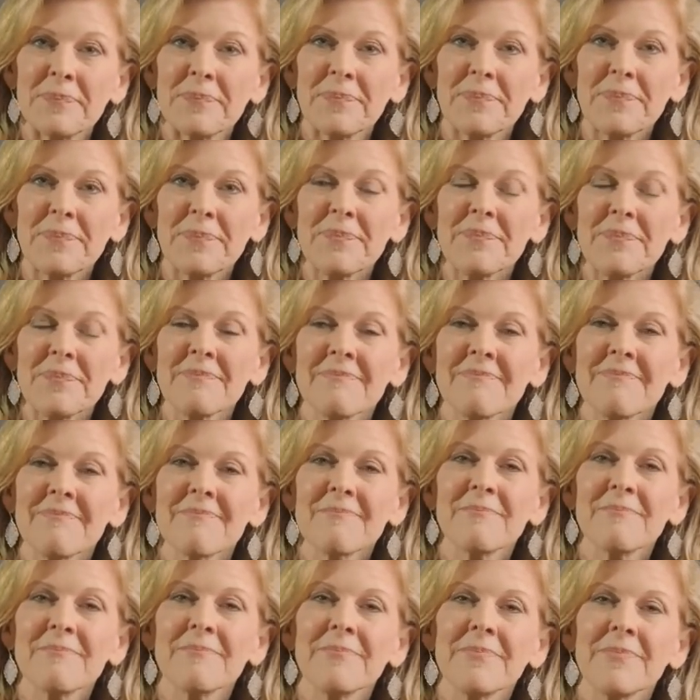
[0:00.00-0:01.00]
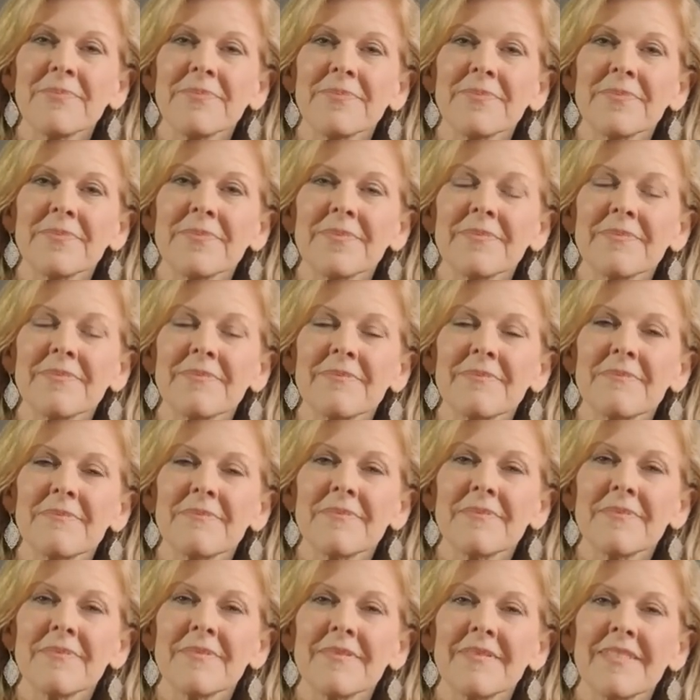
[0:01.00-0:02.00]

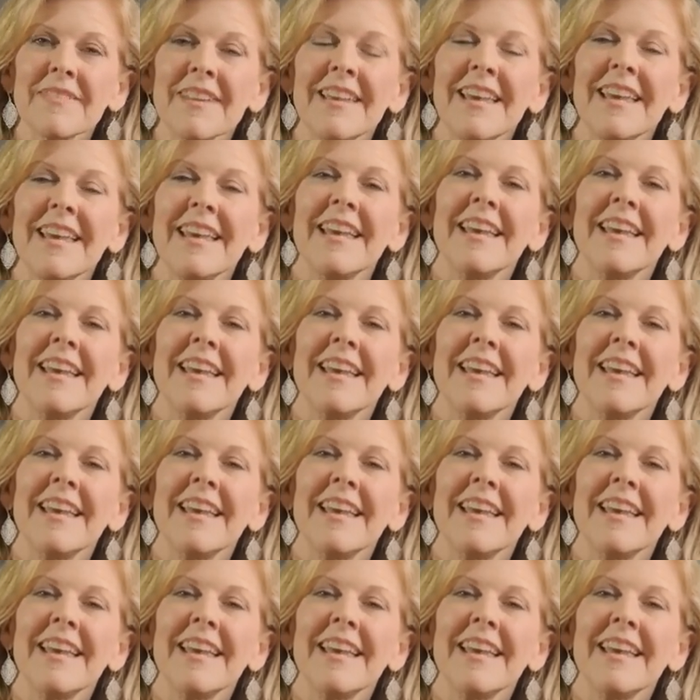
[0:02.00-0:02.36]
(silence)